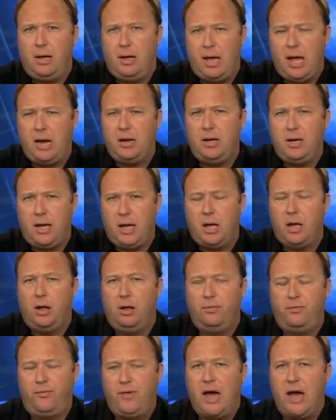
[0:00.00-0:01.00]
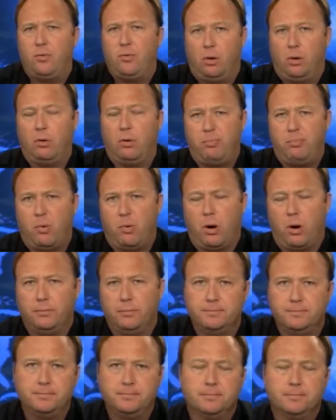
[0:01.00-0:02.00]
uh, ADL federal
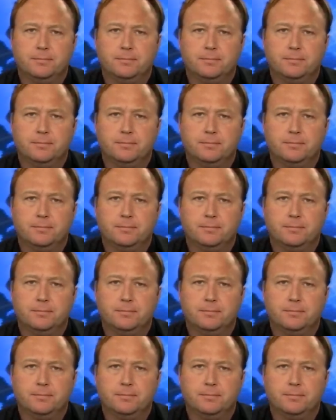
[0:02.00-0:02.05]
report.